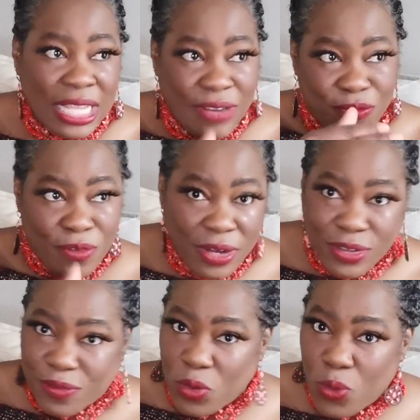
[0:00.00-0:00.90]
in
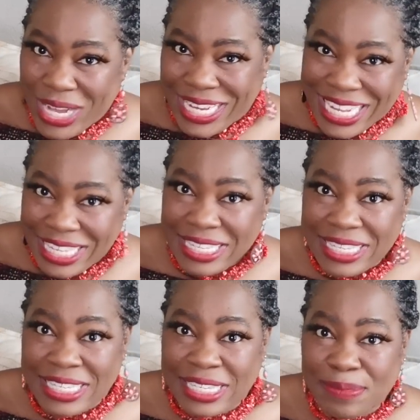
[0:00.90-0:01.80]
front of a
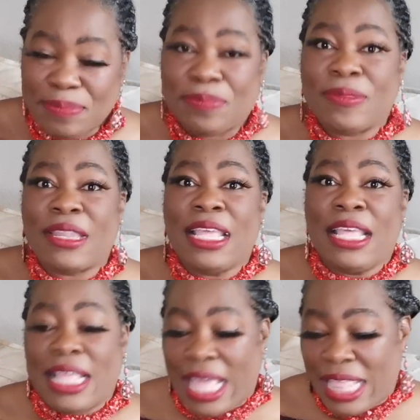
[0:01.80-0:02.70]
witness
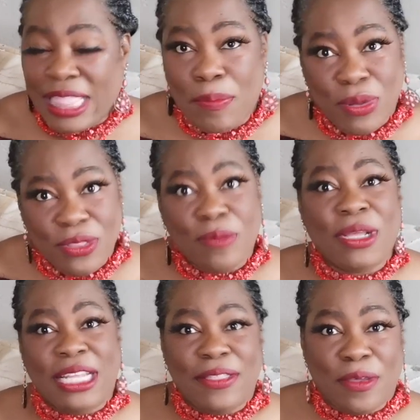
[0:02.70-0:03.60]
and they put the
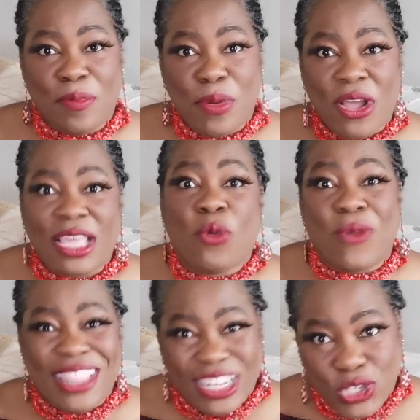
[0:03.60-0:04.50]
money in their pocket.
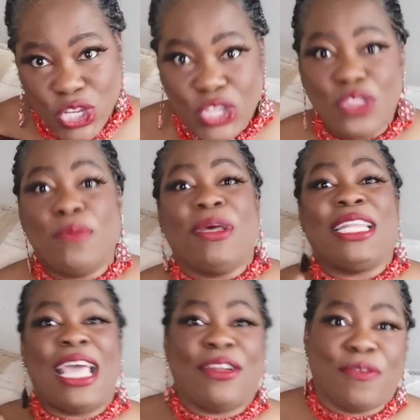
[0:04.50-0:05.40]
When they took the
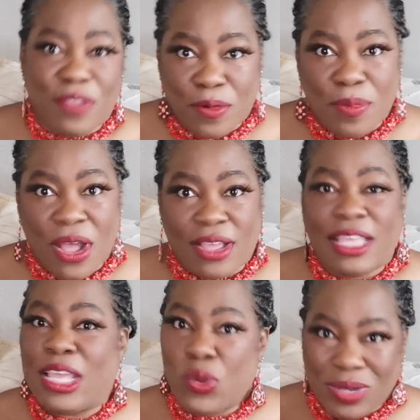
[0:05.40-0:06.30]
money out of their
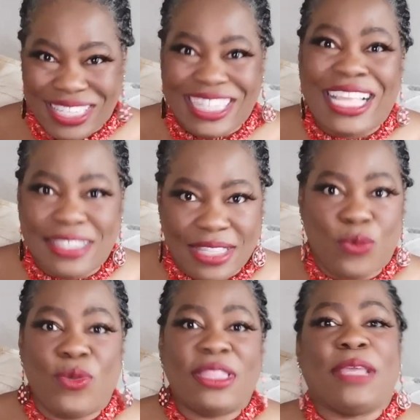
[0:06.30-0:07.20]
pocket, it was less
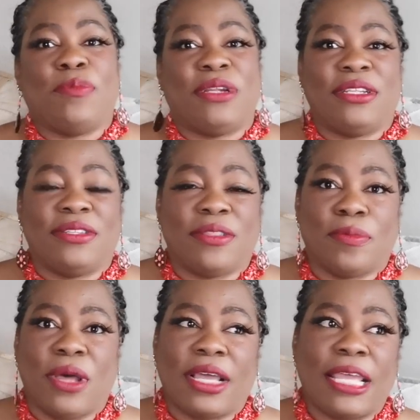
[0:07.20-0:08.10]
than what they put into the
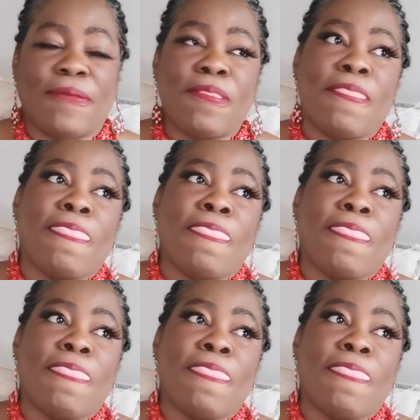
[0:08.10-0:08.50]
pocket.